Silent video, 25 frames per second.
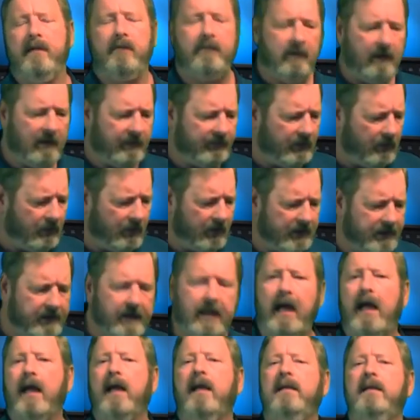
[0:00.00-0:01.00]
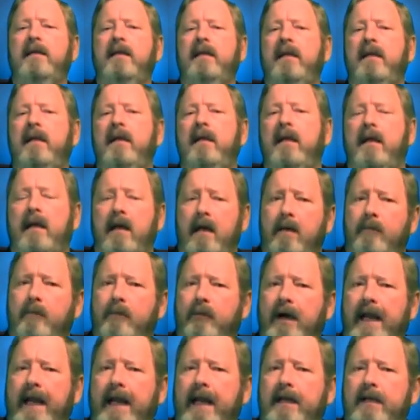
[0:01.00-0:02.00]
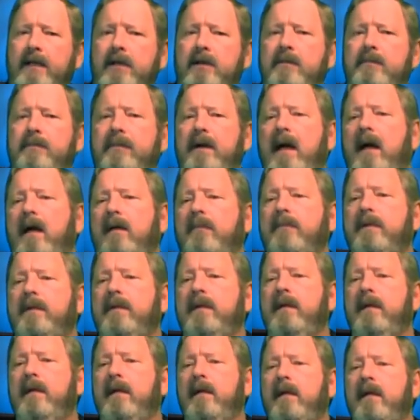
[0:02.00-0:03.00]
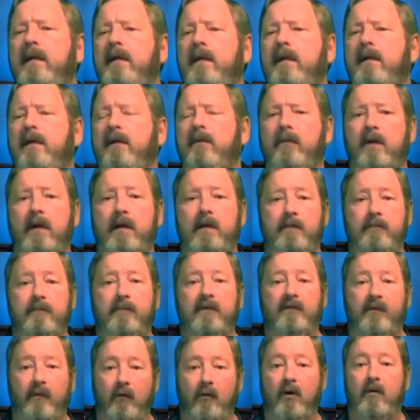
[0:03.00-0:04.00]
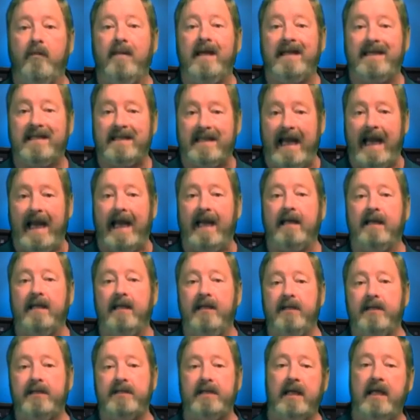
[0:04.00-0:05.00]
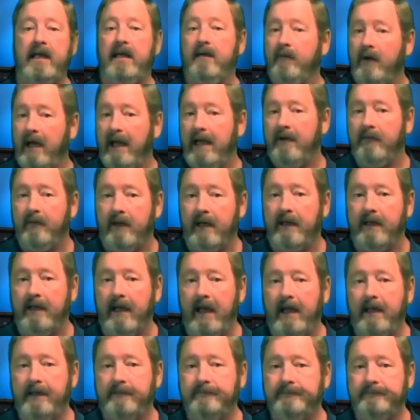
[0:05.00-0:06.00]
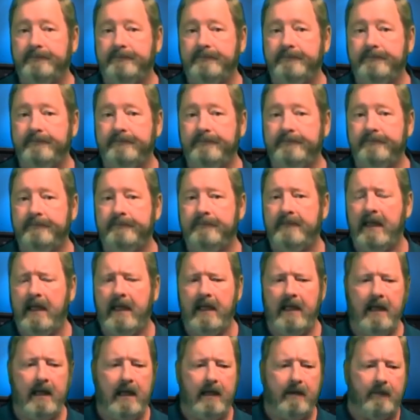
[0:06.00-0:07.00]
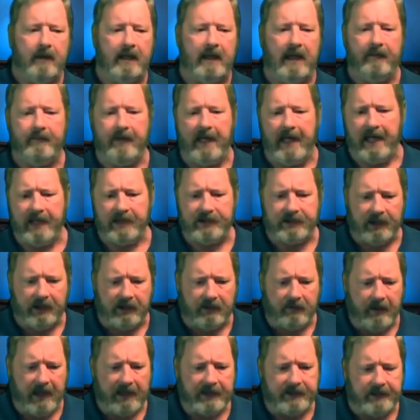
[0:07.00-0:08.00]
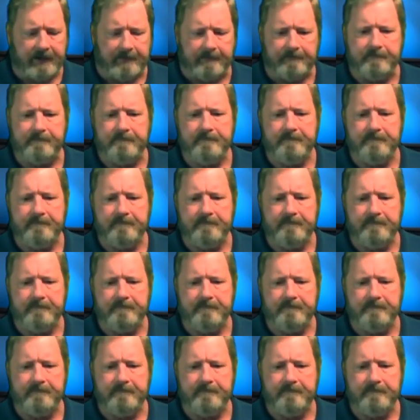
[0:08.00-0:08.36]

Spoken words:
Well, of course not. A brand new pump would perform exactly the same way, would it not? But let me ask you a question.